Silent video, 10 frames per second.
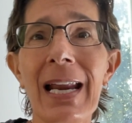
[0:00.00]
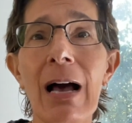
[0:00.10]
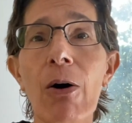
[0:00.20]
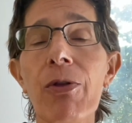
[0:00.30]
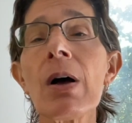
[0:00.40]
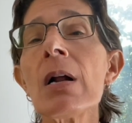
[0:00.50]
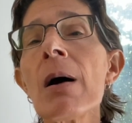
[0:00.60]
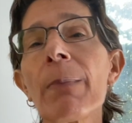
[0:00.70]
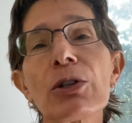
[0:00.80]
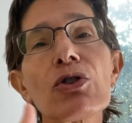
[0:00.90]
health,
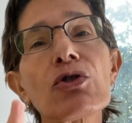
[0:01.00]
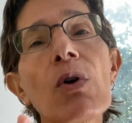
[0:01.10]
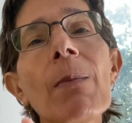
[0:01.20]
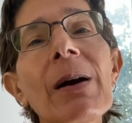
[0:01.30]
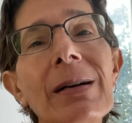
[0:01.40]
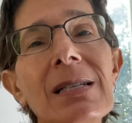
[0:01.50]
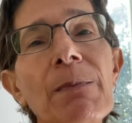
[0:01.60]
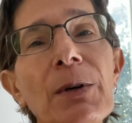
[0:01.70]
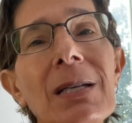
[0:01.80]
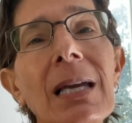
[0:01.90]
but strawberries in
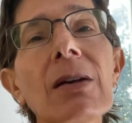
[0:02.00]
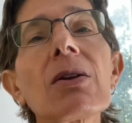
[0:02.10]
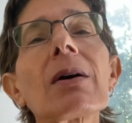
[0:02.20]
particular